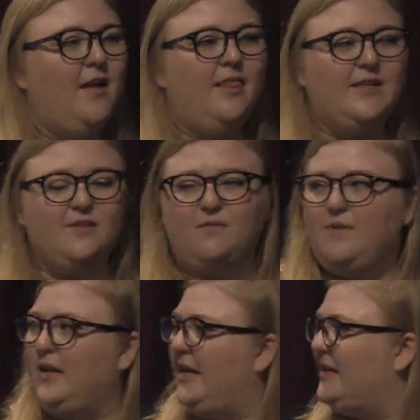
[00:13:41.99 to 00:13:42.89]
Let's go
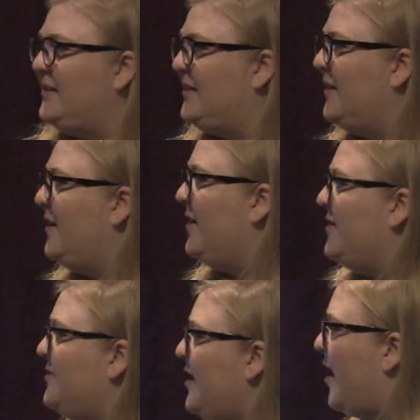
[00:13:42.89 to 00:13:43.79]
Middle East.
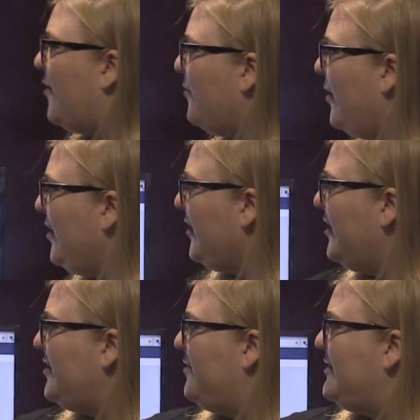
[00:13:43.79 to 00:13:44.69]
So what you're going
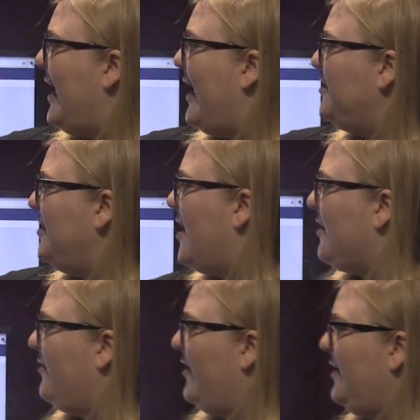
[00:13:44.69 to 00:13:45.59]
to do is add
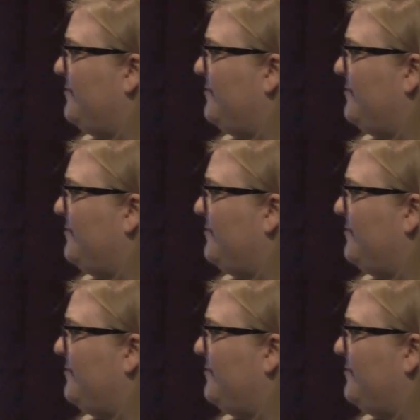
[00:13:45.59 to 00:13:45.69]
geography.